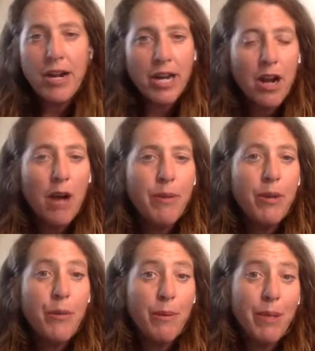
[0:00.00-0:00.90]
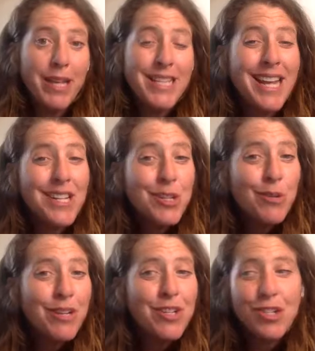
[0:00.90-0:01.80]
and it can all be in one place, and
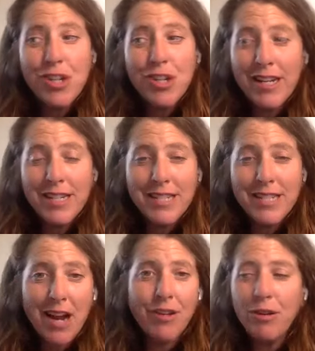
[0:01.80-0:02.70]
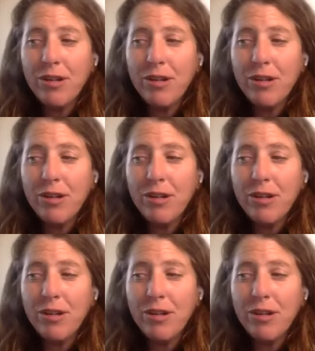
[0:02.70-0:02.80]
you can shut it down.